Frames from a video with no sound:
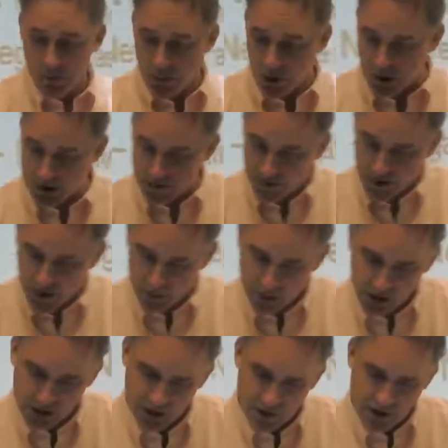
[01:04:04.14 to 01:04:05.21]
positive
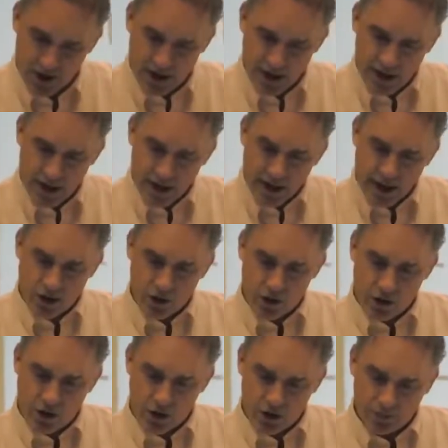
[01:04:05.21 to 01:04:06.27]
element of
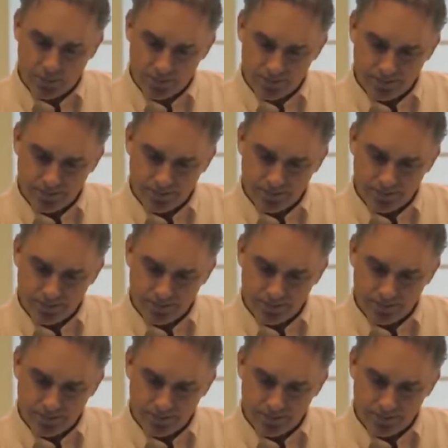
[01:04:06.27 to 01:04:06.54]
alcohol.